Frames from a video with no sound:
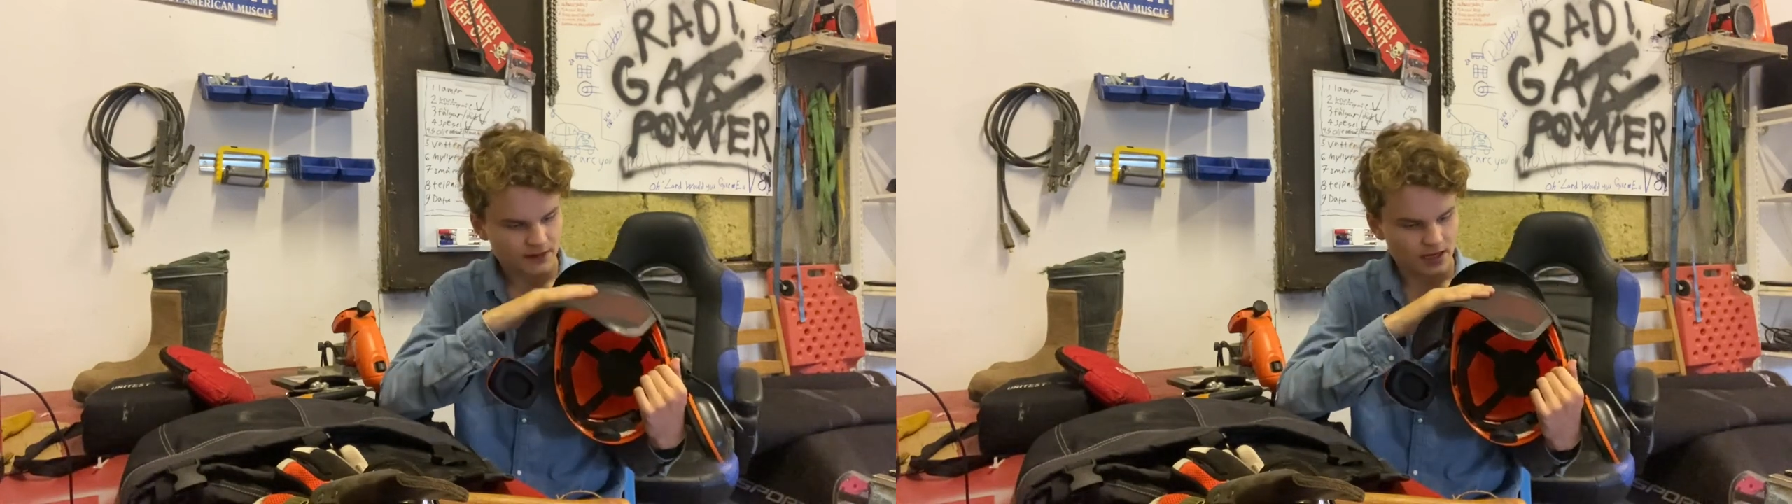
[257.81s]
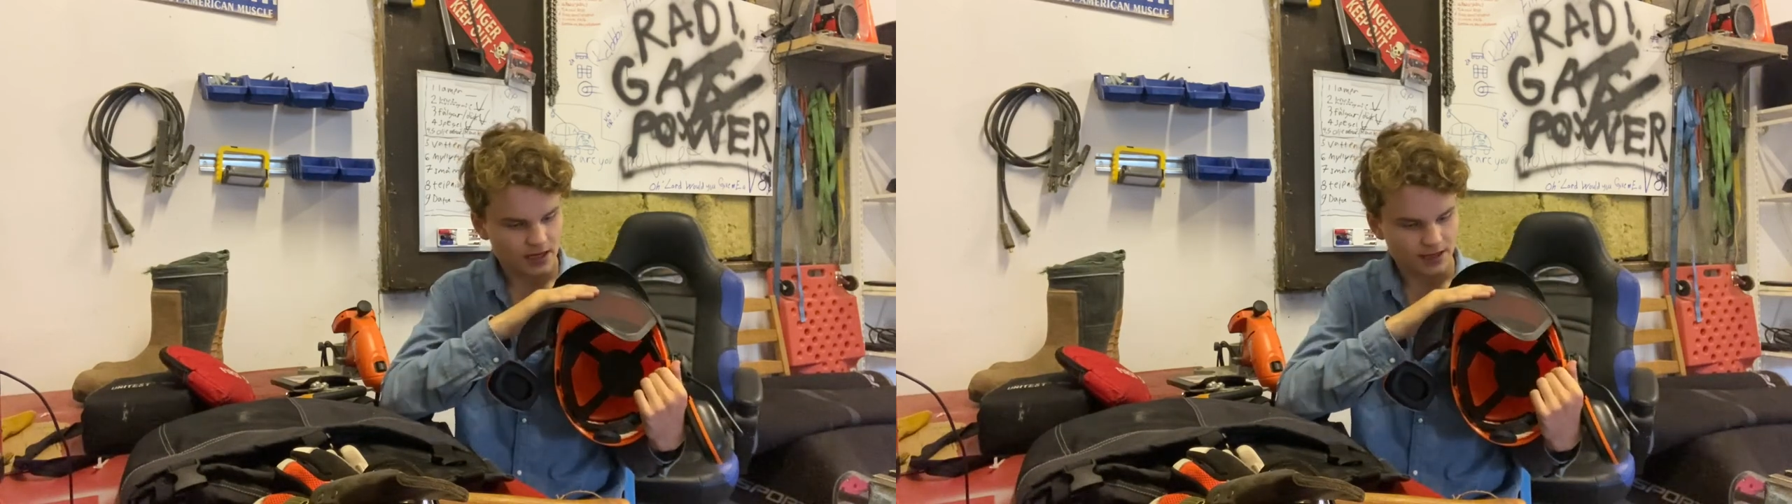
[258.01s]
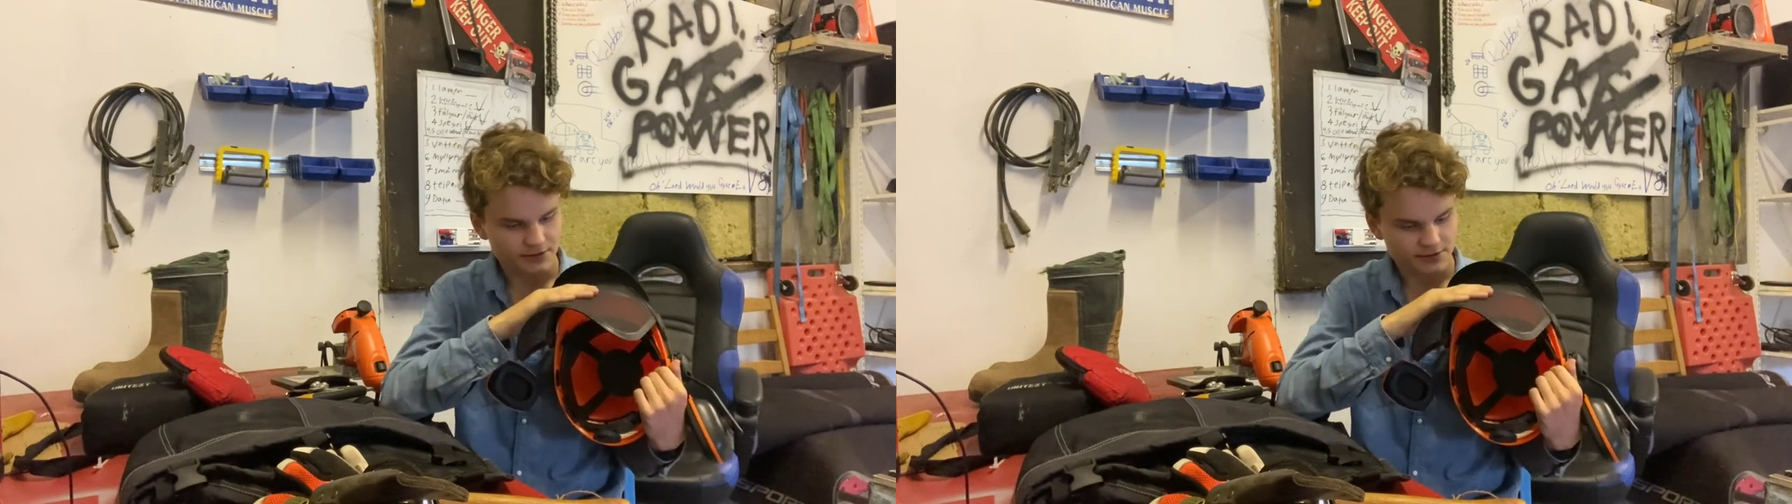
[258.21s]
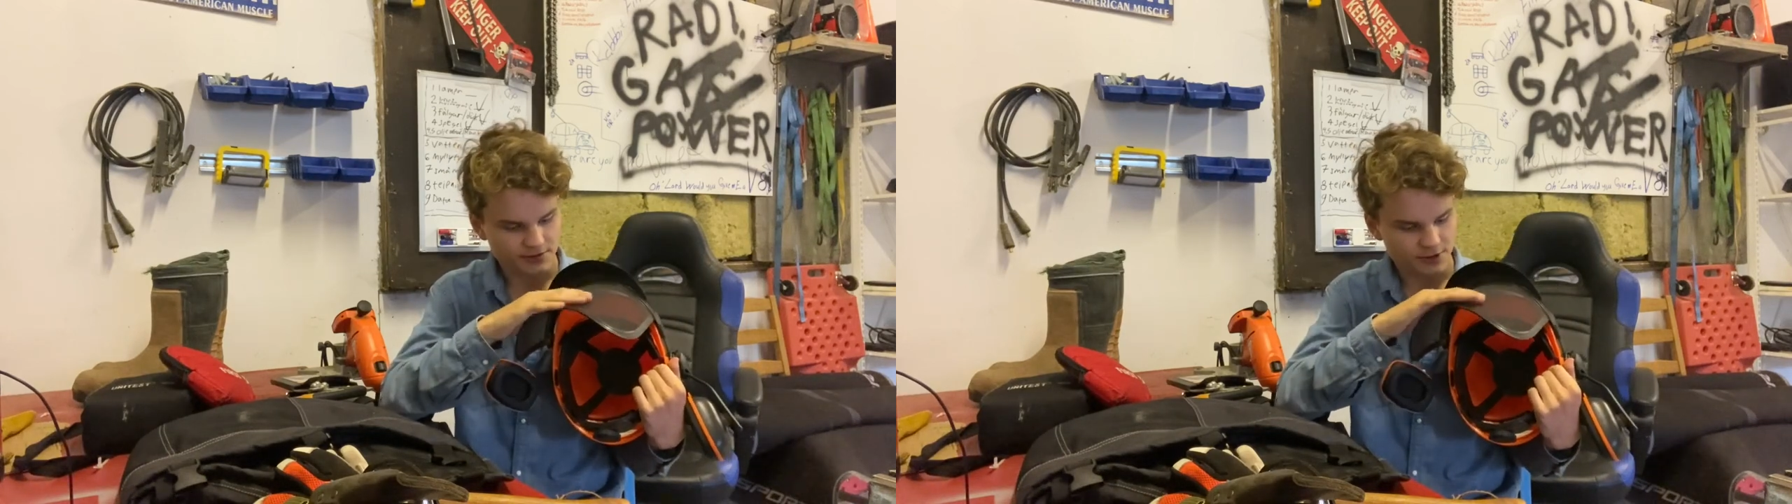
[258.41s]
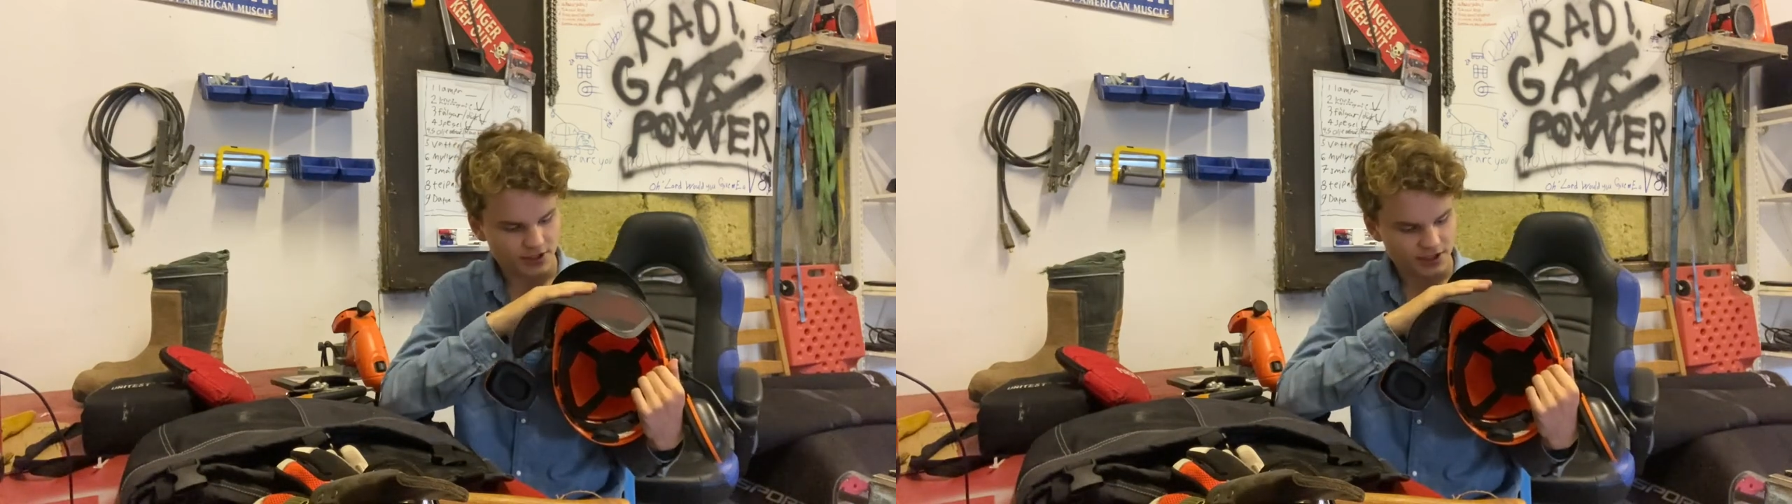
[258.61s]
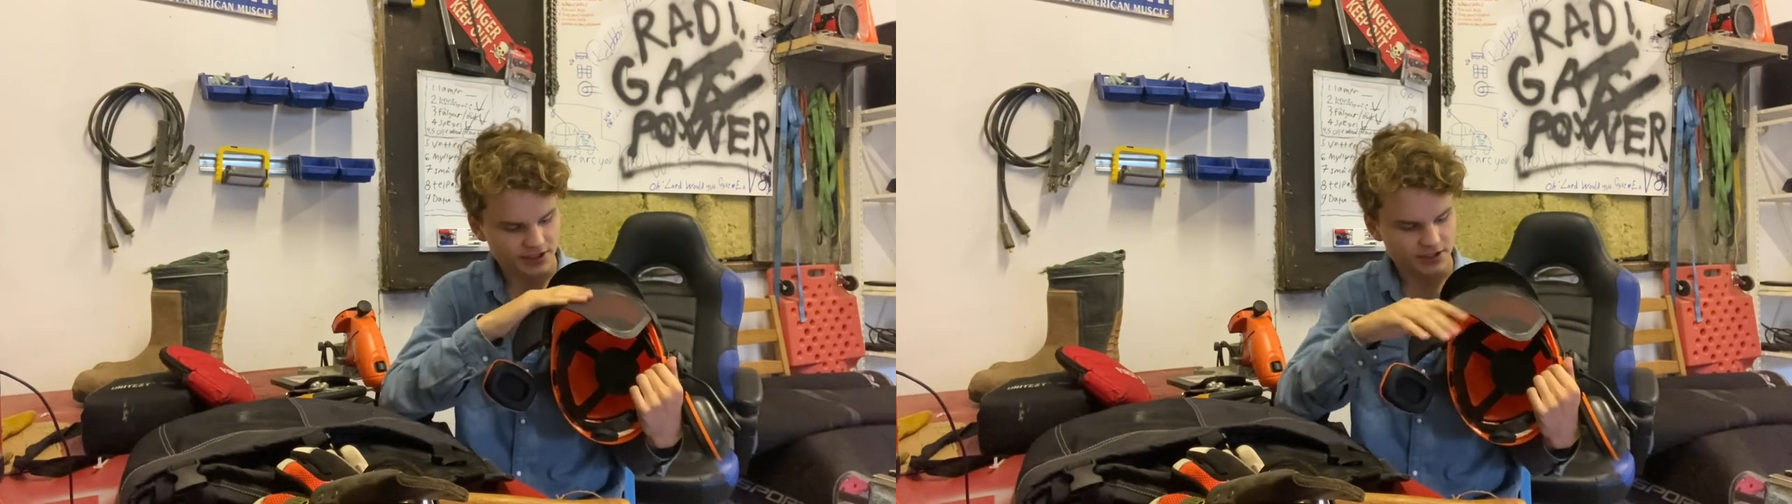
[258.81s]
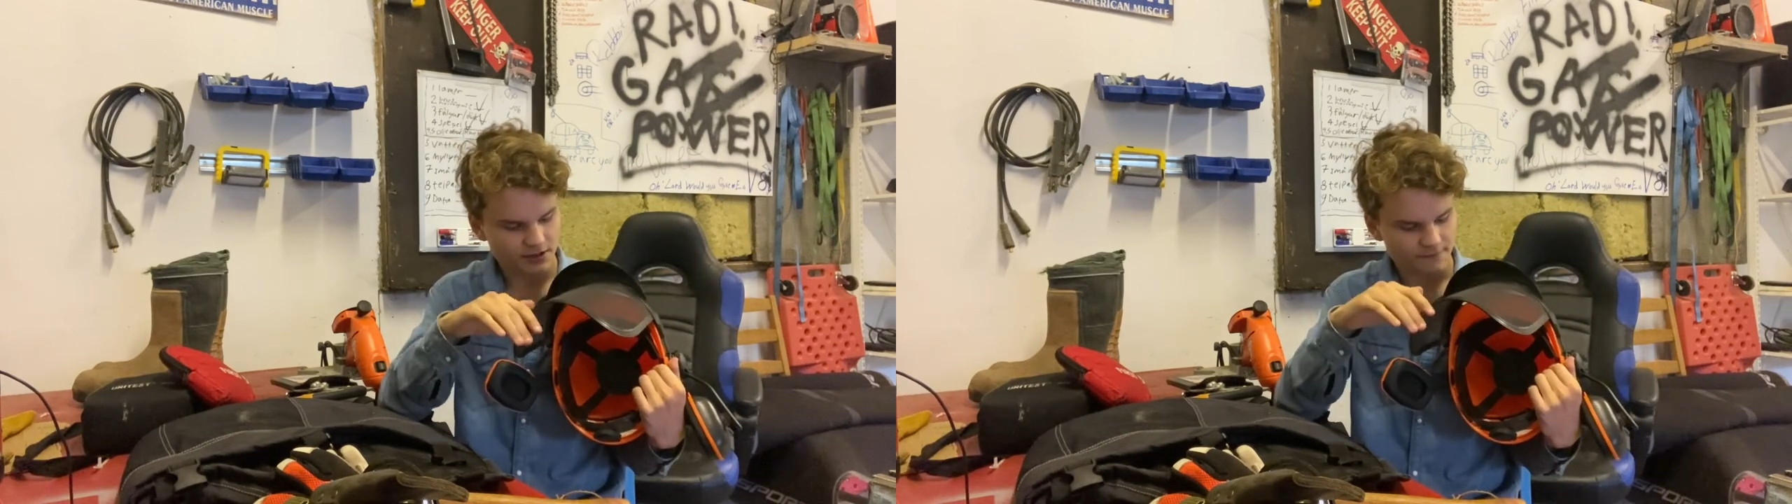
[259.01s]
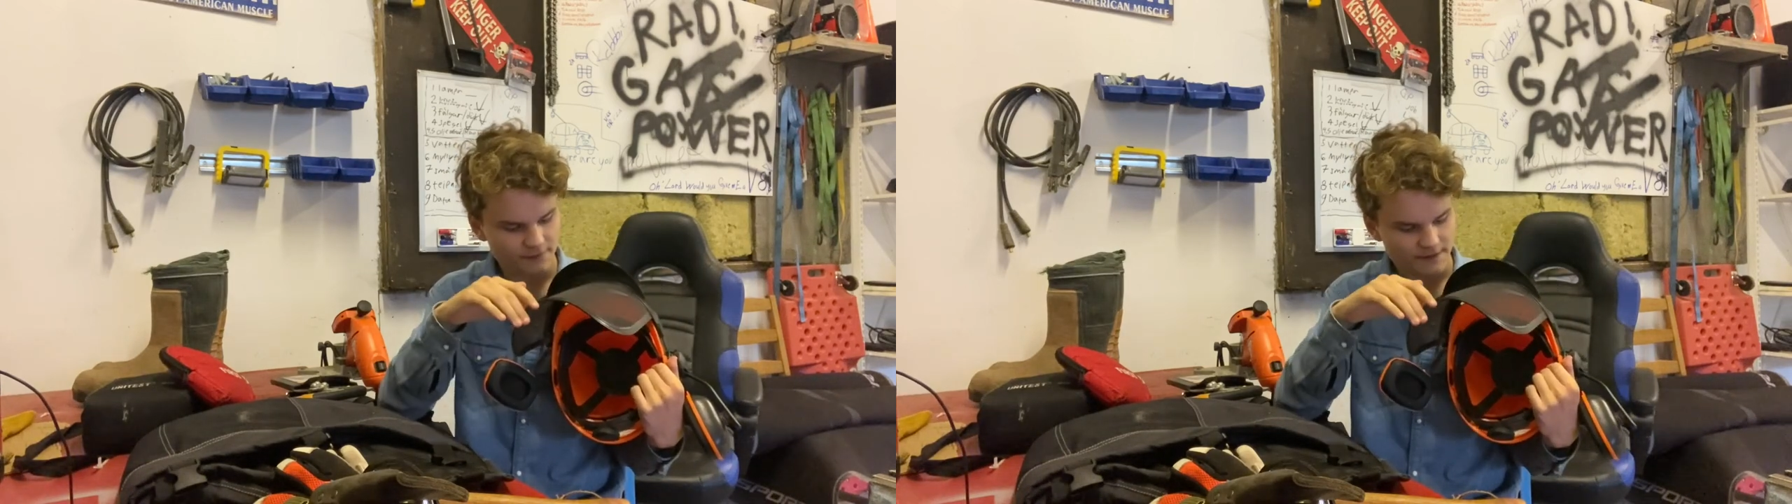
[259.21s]
So it's very nice
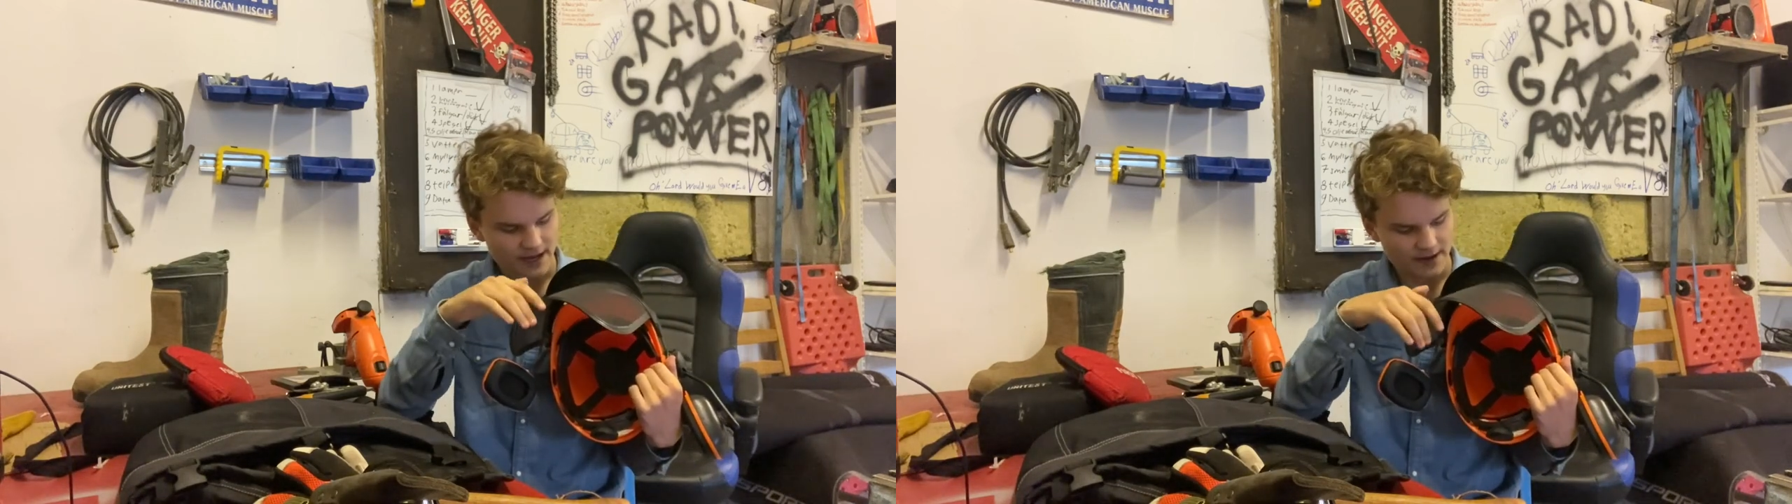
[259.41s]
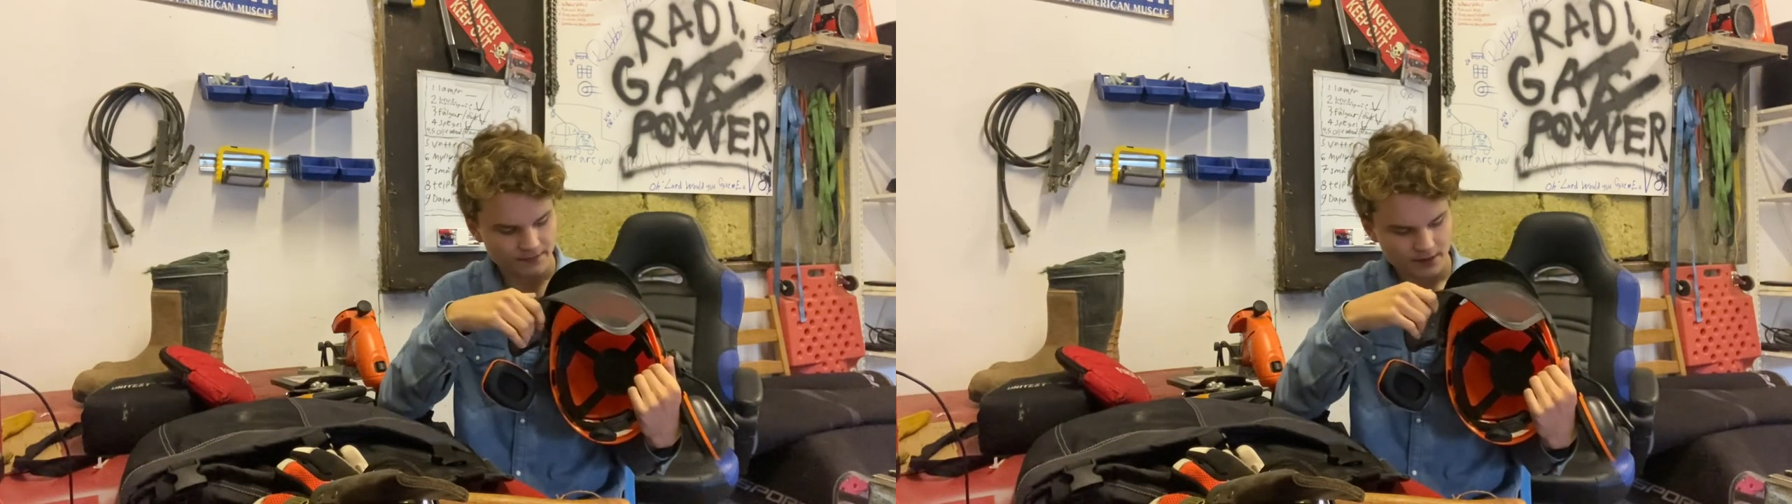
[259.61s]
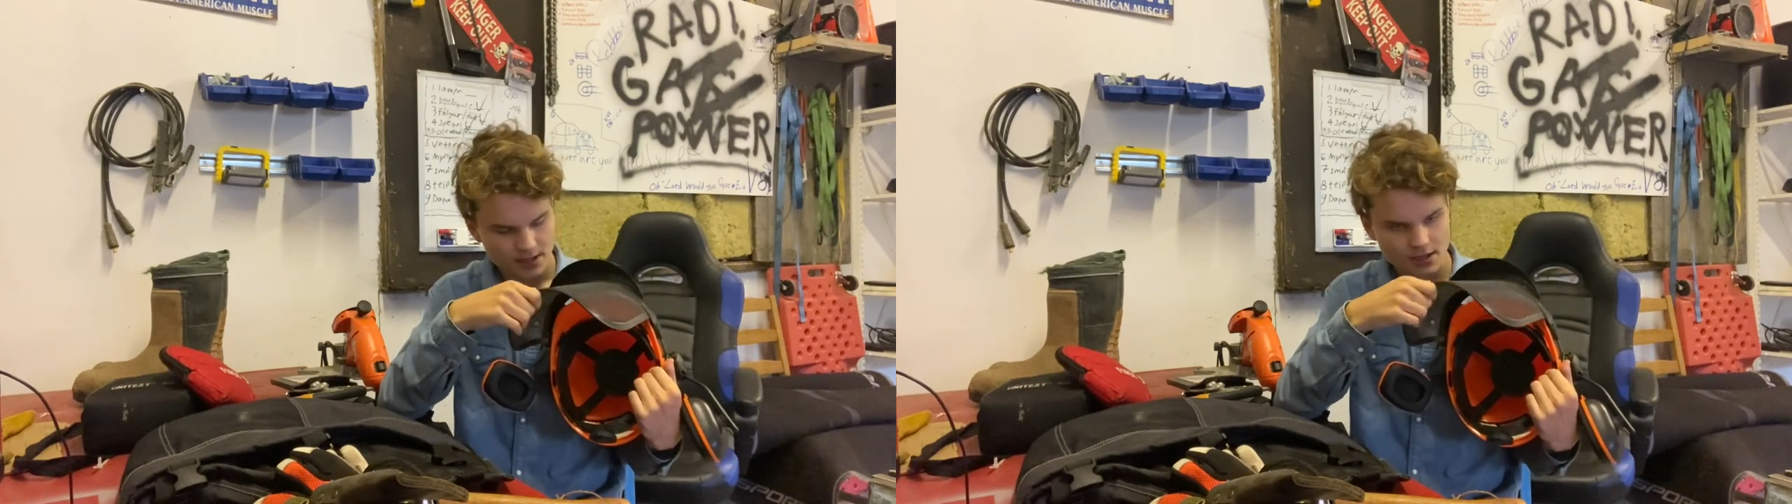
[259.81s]
for that.